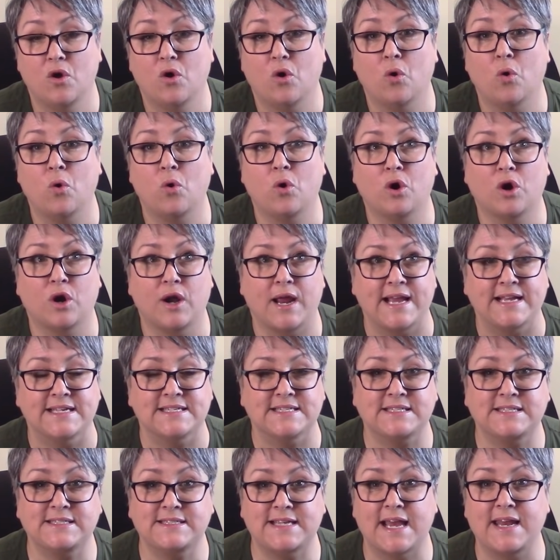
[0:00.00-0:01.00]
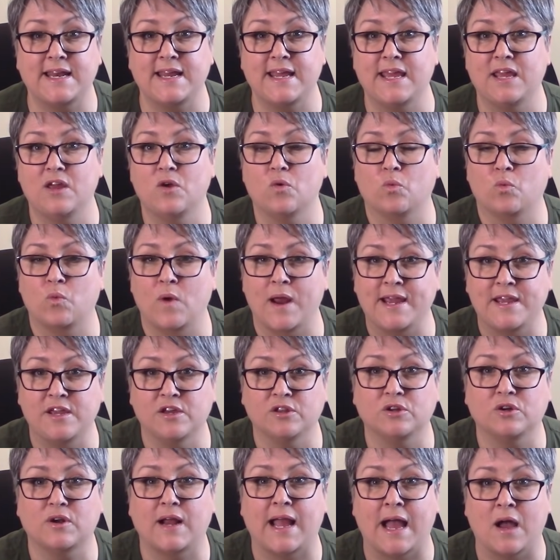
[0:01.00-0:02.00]
or a steady,
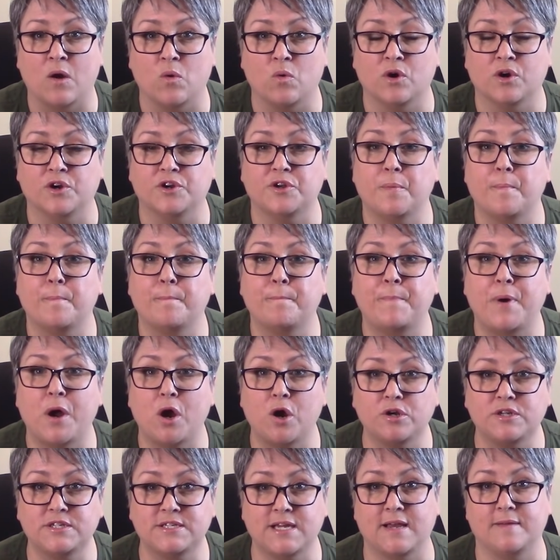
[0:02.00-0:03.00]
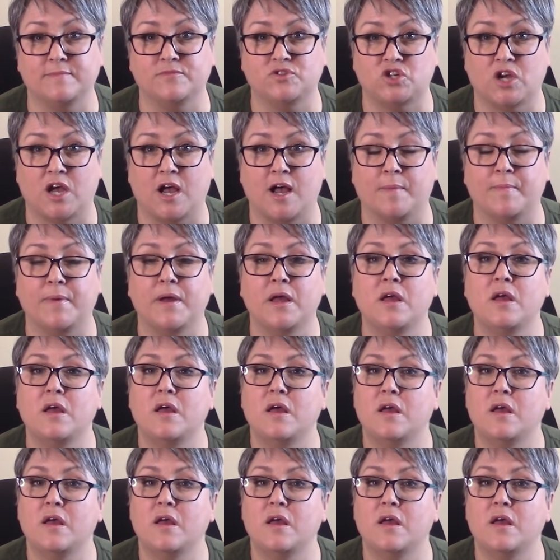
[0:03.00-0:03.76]
regular-houred, part-time job